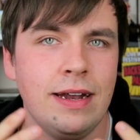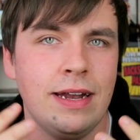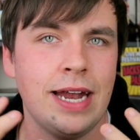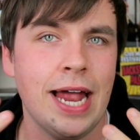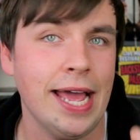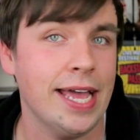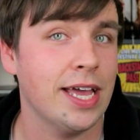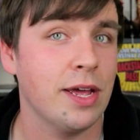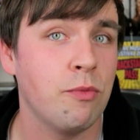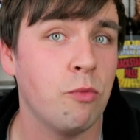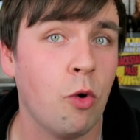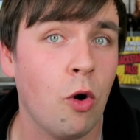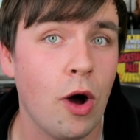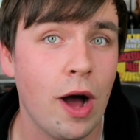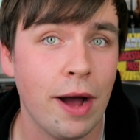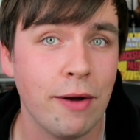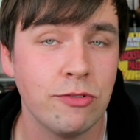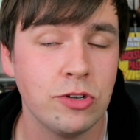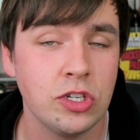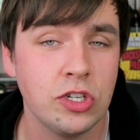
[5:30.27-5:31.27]
liking what
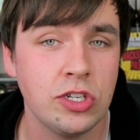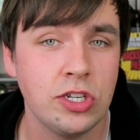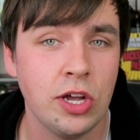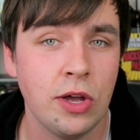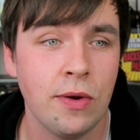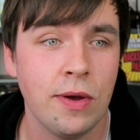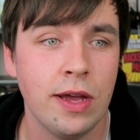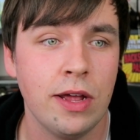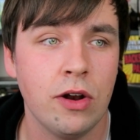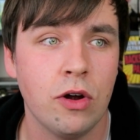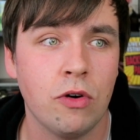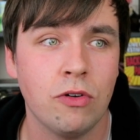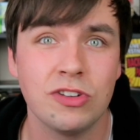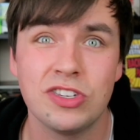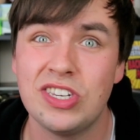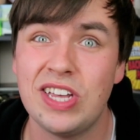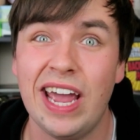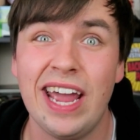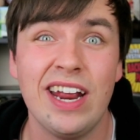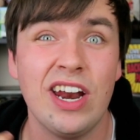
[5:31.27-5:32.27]
I was doing
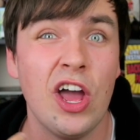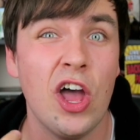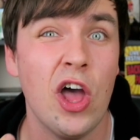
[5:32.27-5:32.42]
or saying